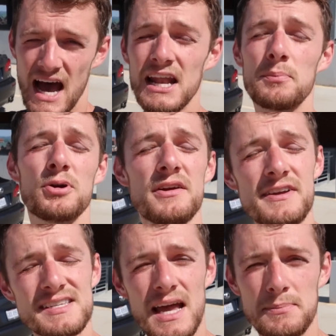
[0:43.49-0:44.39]
On a
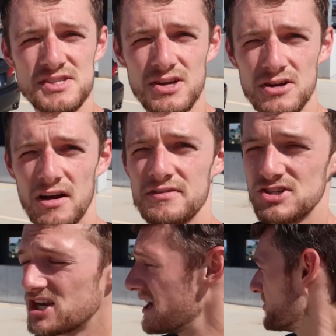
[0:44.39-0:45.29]
previous episode of
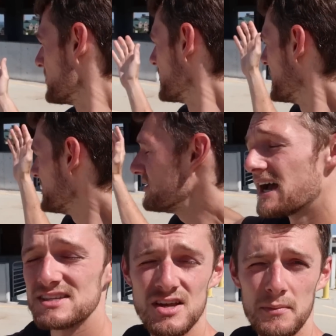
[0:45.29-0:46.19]
the channel, you
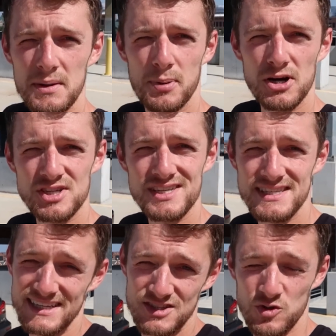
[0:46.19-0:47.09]
guys saw me
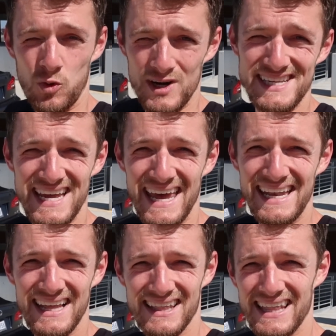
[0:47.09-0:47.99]
purchase this
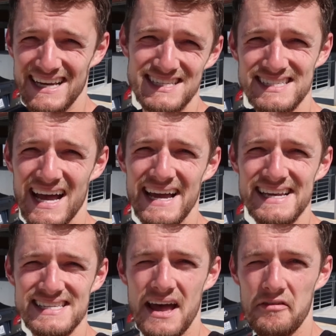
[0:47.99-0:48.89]
2010 Lexus
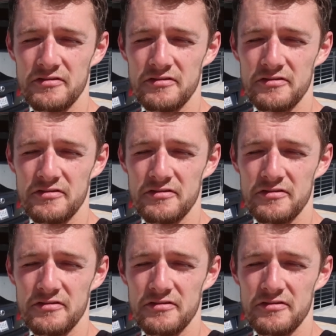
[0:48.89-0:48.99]
ISF.